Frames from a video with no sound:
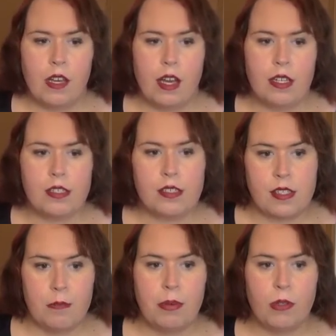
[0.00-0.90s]
a
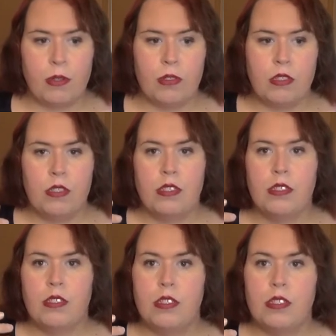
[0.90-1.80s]
simple
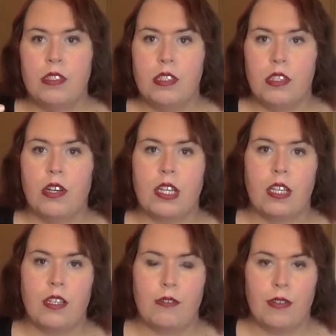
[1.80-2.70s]
look
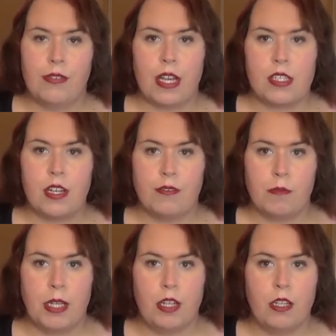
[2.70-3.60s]
in the reflection of a
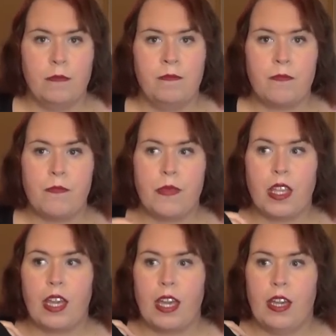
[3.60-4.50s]
mirror
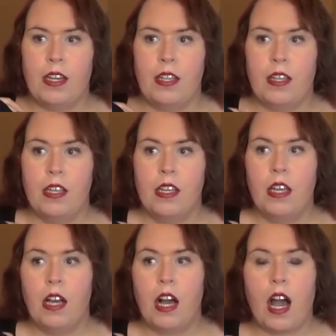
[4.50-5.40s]
and
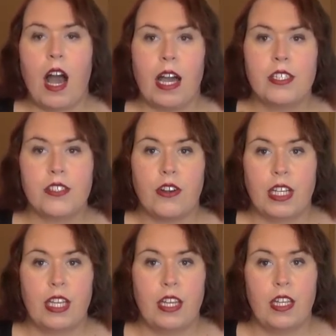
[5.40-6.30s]
I
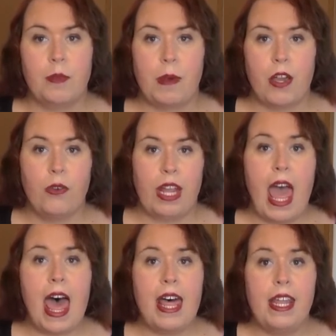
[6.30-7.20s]
started getting into my own
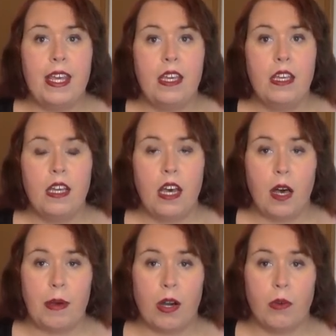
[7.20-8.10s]
head
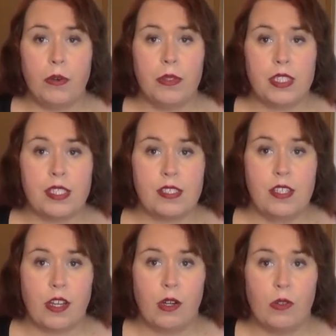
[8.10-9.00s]
about what was,
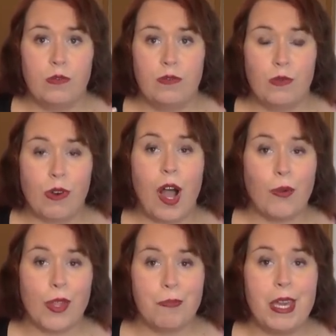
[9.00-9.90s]
you know, wrong
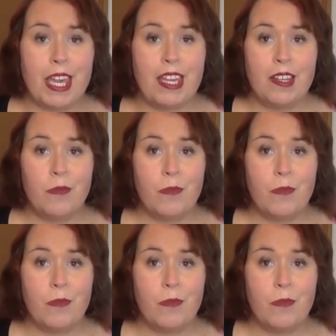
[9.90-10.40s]
with me.